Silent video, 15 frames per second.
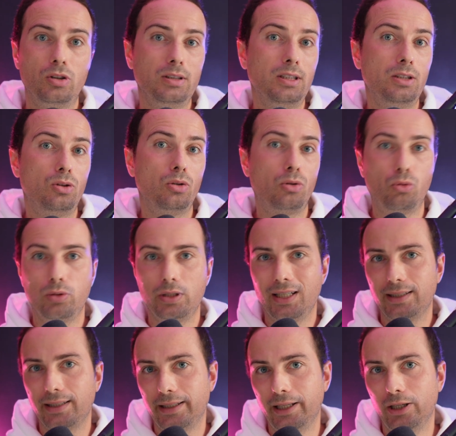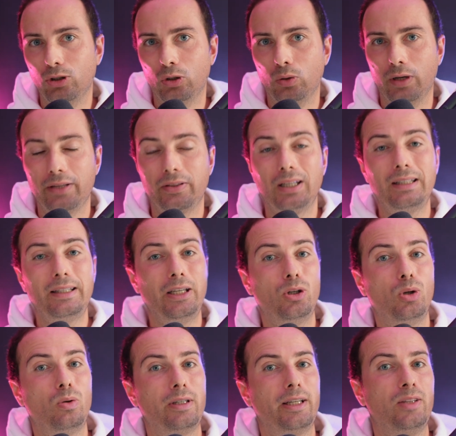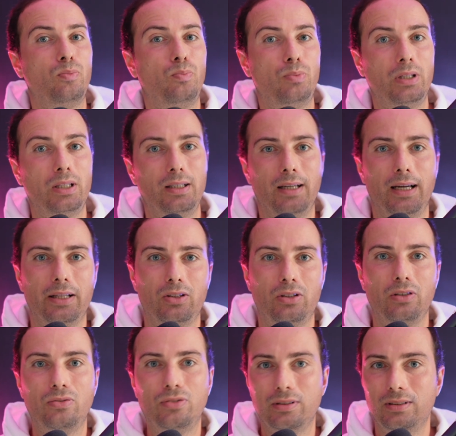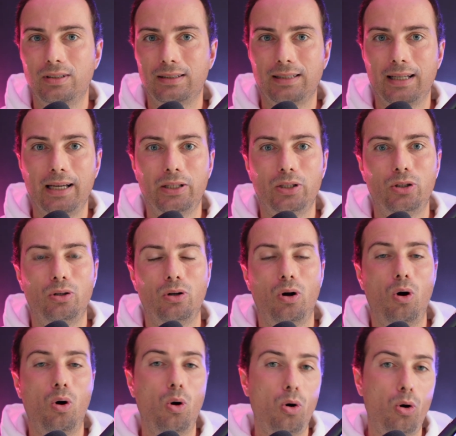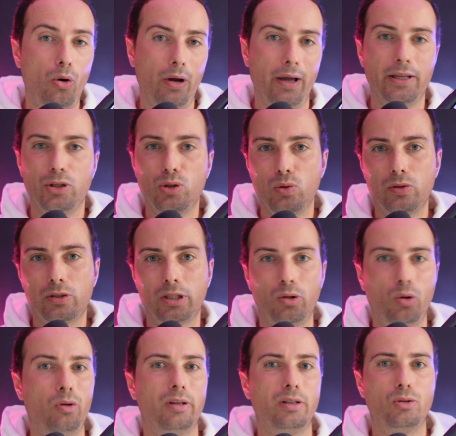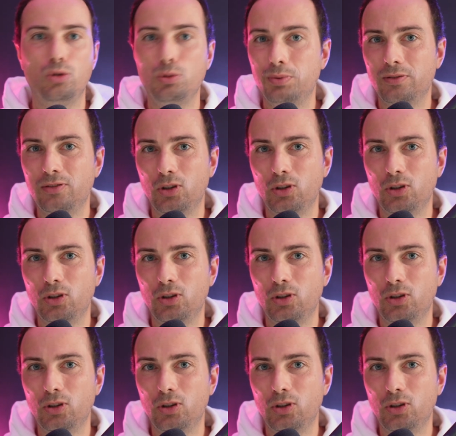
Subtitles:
just need to create a hero, and that hero can be a different designer or a user or a group of